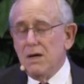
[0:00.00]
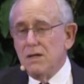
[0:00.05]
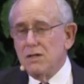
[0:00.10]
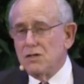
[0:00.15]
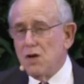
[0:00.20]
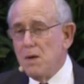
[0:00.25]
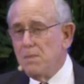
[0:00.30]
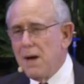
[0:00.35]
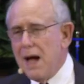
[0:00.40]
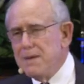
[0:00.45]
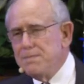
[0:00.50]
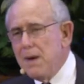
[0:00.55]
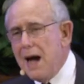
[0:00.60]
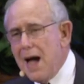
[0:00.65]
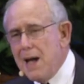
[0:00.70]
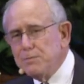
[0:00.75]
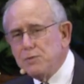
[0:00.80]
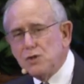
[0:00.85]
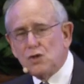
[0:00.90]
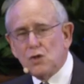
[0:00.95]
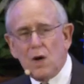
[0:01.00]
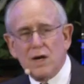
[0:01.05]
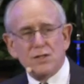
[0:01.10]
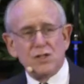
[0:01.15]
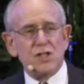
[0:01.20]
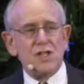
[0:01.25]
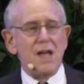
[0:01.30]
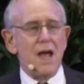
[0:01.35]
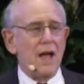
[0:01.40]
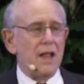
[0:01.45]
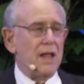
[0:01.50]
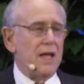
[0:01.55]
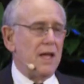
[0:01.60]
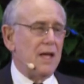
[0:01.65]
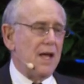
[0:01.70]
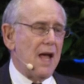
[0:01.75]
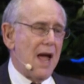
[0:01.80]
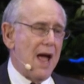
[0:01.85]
So my mom starts yelling